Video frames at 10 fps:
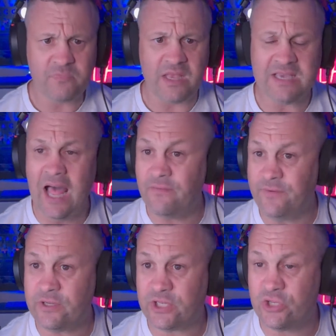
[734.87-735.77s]
Carlton
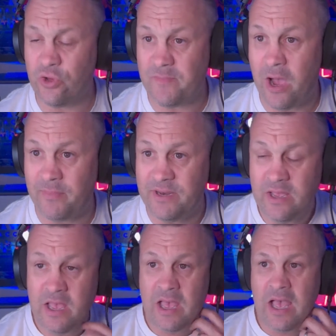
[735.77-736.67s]
versus North Melbourne.
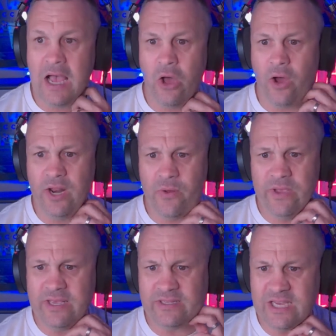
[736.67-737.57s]
I don't know what
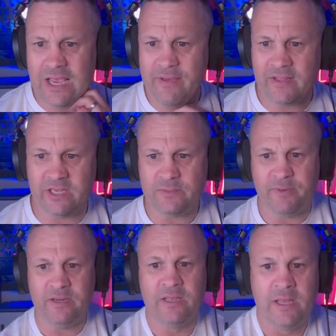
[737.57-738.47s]
you can say about this,
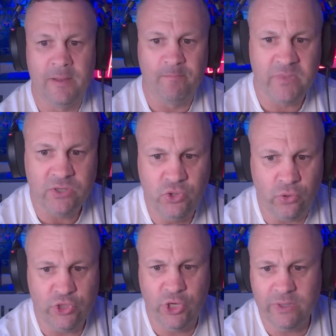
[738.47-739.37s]
but
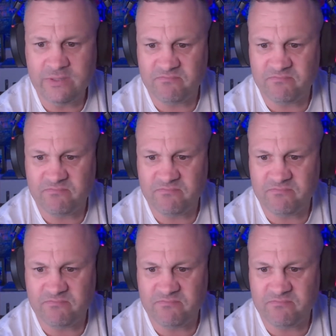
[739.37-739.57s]
George Hewitt,